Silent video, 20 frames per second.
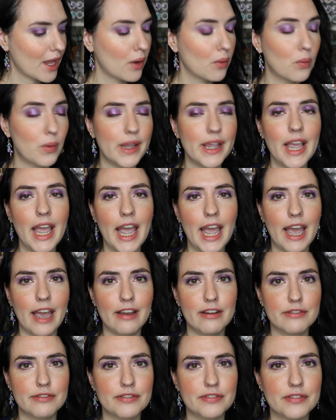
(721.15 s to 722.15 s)
We
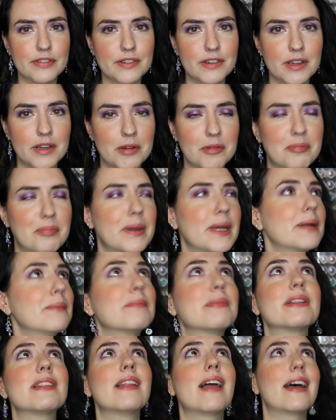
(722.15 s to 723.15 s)
have been
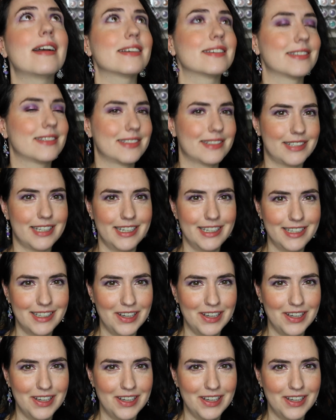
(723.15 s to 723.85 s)
blessed